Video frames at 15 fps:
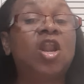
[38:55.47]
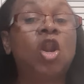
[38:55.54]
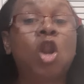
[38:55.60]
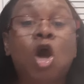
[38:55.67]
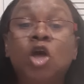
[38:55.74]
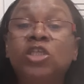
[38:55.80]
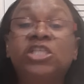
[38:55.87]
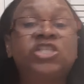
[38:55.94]

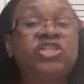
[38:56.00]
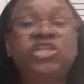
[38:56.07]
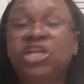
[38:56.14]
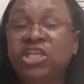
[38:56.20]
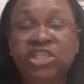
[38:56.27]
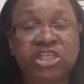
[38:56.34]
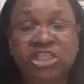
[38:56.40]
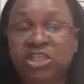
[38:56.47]
loss
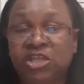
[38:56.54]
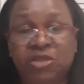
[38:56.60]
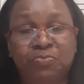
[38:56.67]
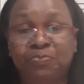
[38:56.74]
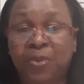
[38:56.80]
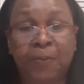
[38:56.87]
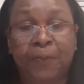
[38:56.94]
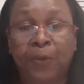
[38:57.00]
changes
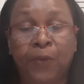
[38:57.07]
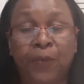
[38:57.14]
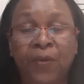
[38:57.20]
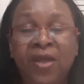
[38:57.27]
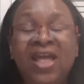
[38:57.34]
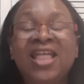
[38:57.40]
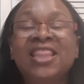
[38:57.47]
people,